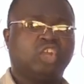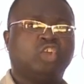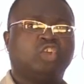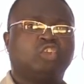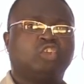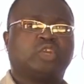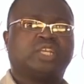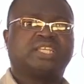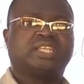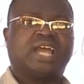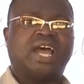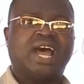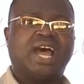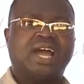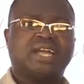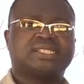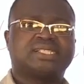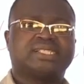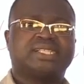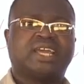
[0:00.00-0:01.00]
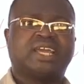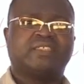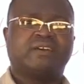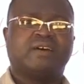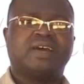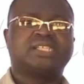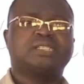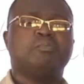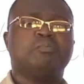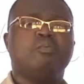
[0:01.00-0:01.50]
So it hangs, in other
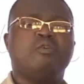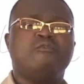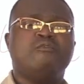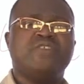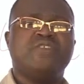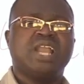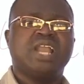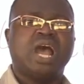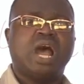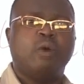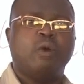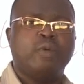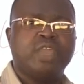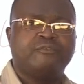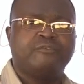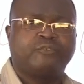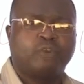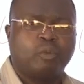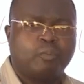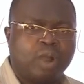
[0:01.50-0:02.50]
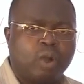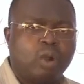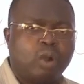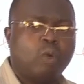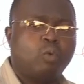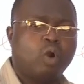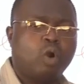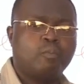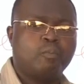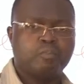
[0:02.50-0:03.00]
words, moving away from our
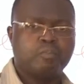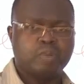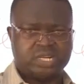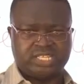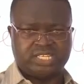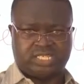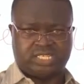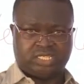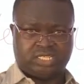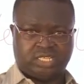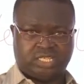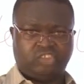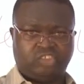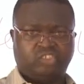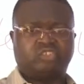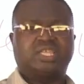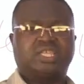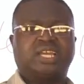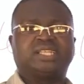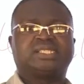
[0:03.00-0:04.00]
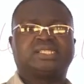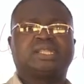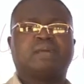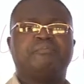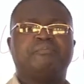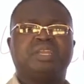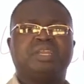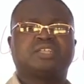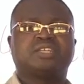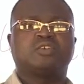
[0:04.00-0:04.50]
warm body so that it's a
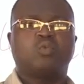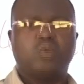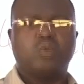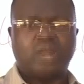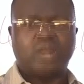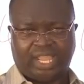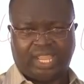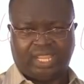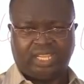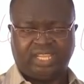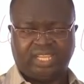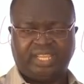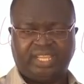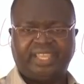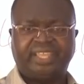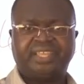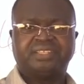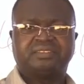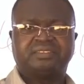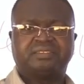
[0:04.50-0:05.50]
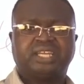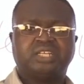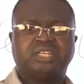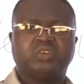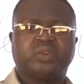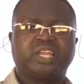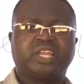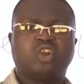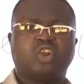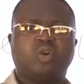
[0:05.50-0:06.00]
bit cooler. Then
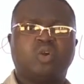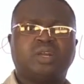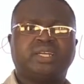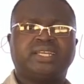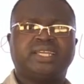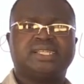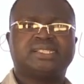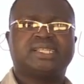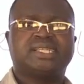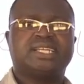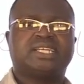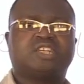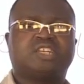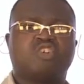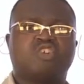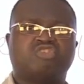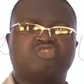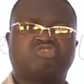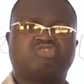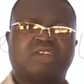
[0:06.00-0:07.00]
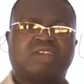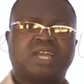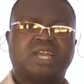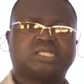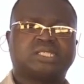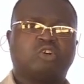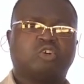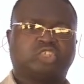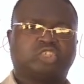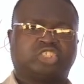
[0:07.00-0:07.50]
during cold days, it contracts
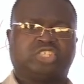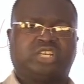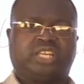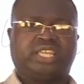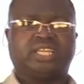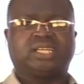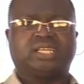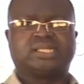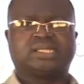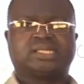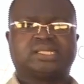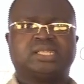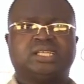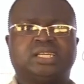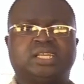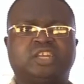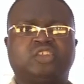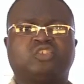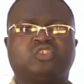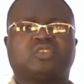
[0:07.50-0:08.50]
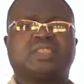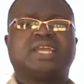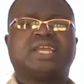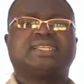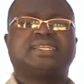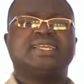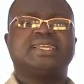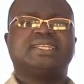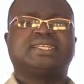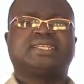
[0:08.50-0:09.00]
or shrinks so
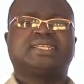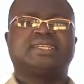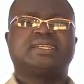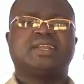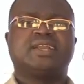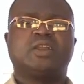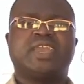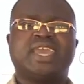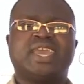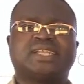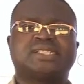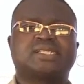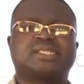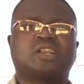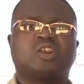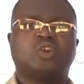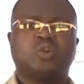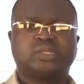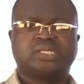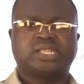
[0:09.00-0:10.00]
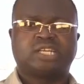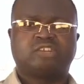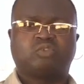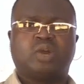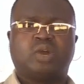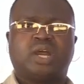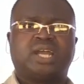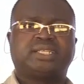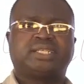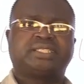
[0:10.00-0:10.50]
that it gets closer to
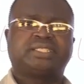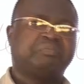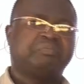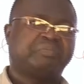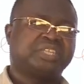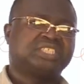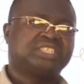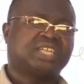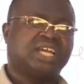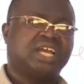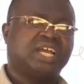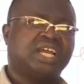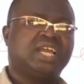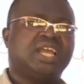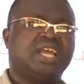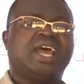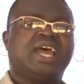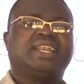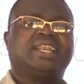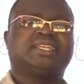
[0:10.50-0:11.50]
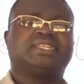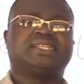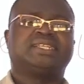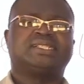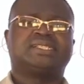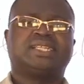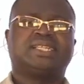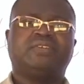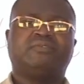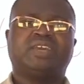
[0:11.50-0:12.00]
our temperature, and it
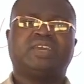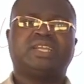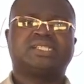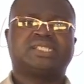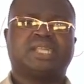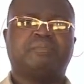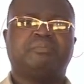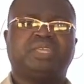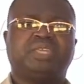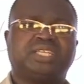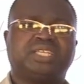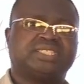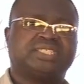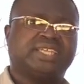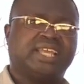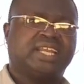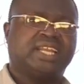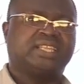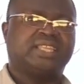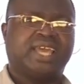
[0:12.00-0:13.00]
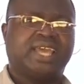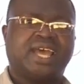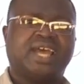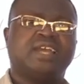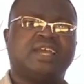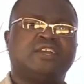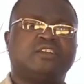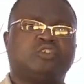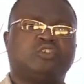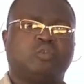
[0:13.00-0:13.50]
is given some heat here and there
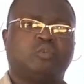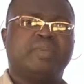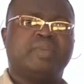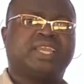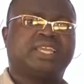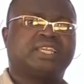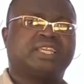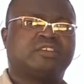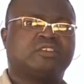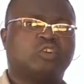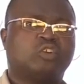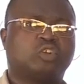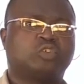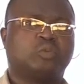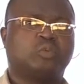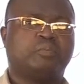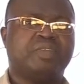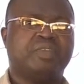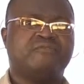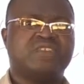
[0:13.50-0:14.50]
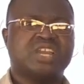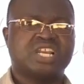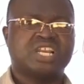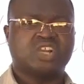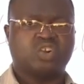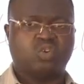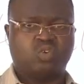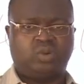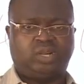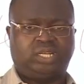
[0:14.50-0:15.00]
to make it not to be very
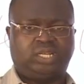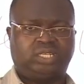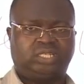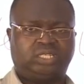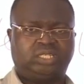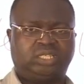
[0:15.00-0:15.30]
cold.